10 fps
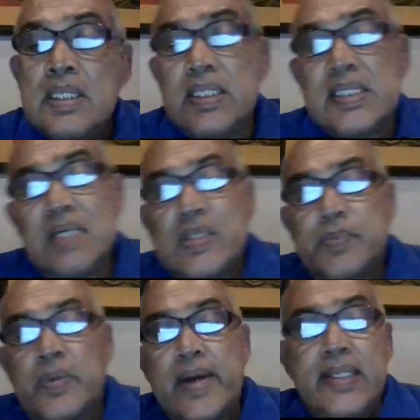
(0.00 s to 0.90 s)
The service
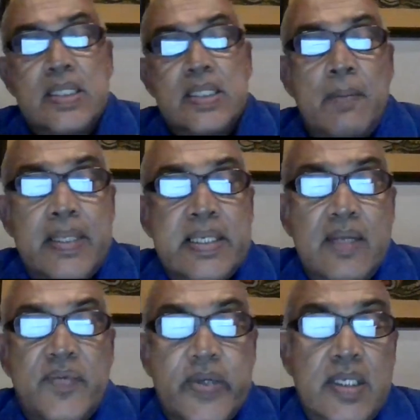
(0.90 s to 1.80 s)
provided is completely
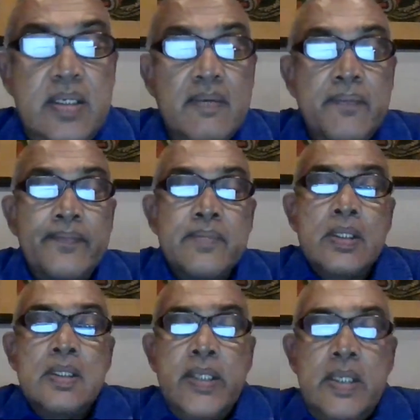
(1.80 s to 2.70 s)
free,
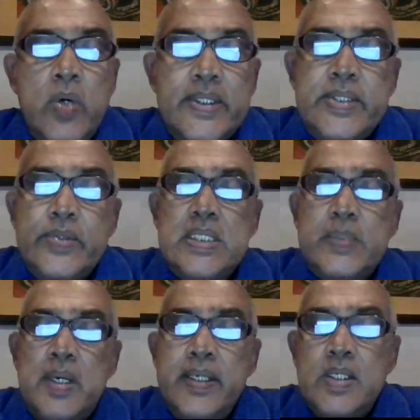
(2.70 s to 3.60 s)
devoted to
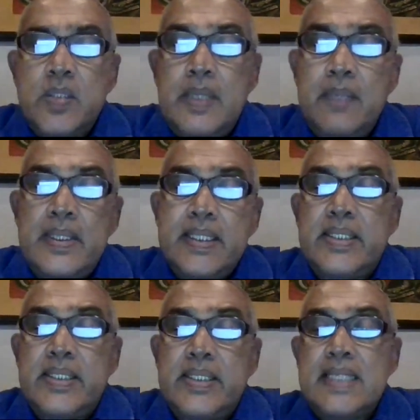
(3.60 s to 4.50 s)
responding to people in
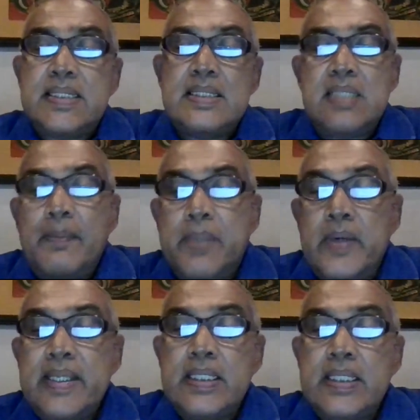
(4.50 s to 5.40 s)
crisis and preventing